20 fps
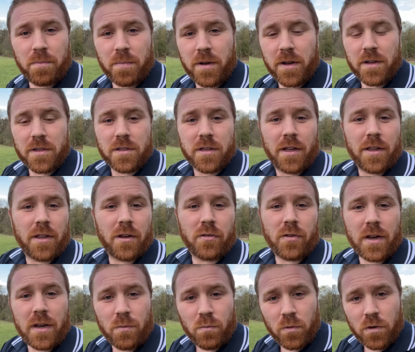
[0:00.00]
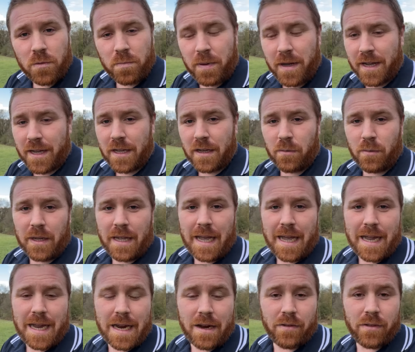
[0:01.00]
birds like the green woodpecker we
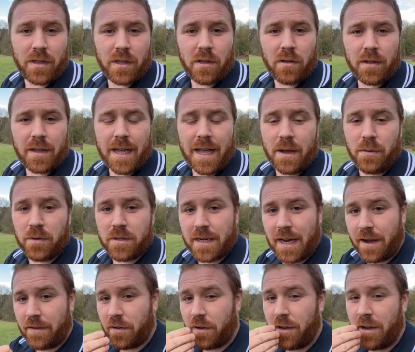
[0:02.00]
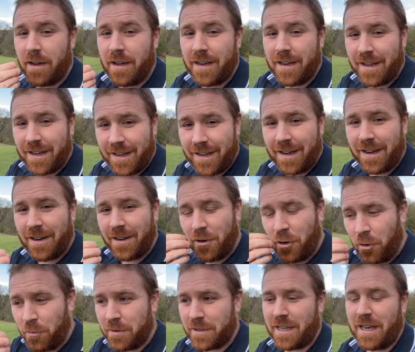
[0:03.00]
get here in the UK, which have a, an, an,
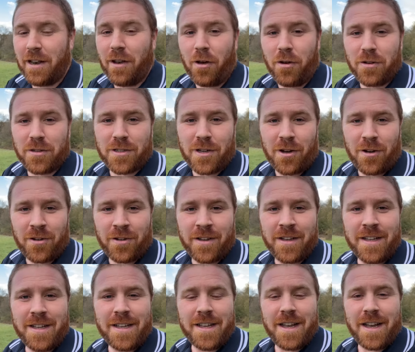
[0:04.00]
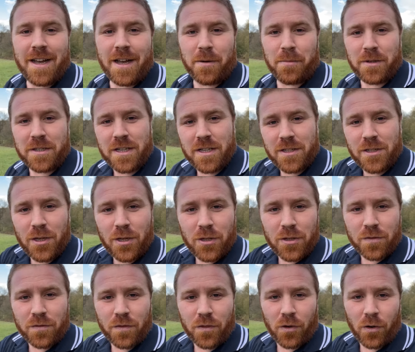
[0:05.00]
enormously long tongue, uh, which is
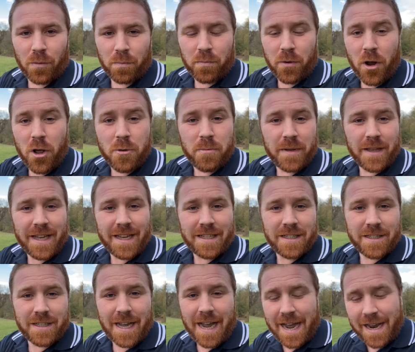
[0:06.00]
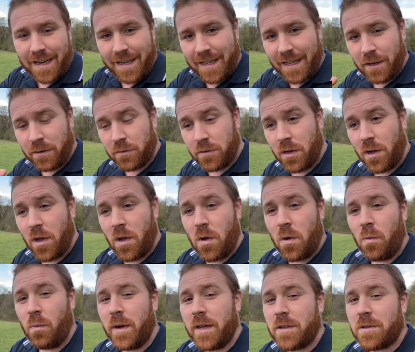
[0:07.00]
used for probing into ant hills,
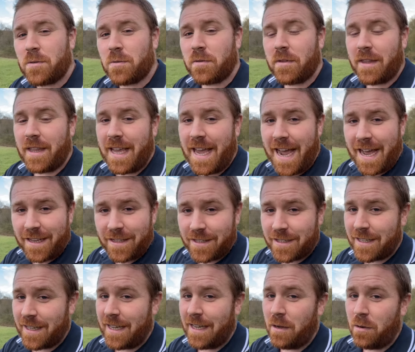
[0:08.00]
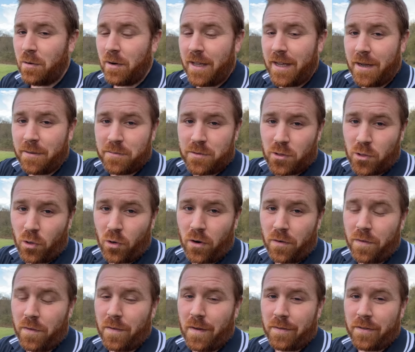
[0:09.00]
which the ants equally, I'm sure,
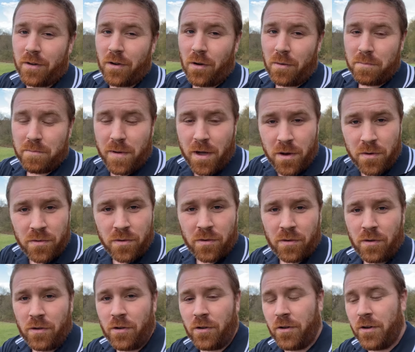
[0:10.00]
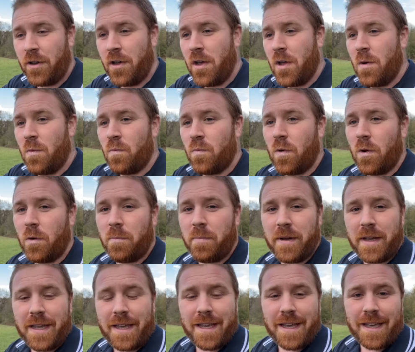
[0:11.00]
if you've ever not mown your lawn, will
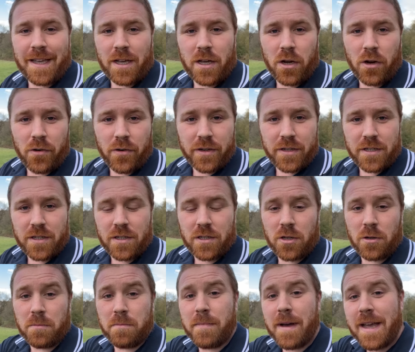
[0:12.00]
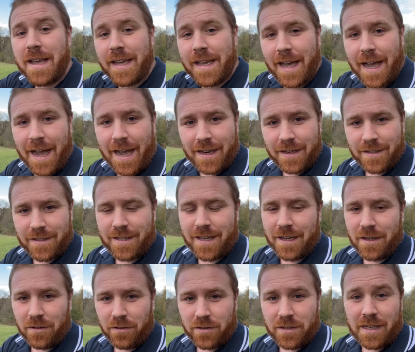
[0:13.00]
be encouraged to make ant
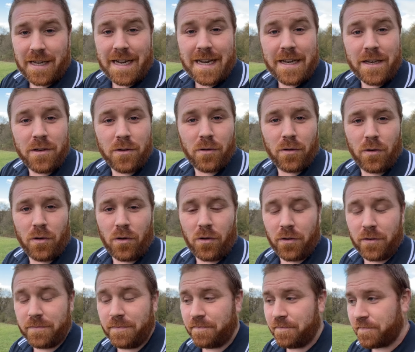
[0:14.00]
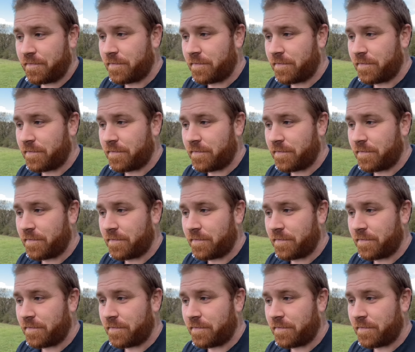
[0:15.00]
hills in your lawn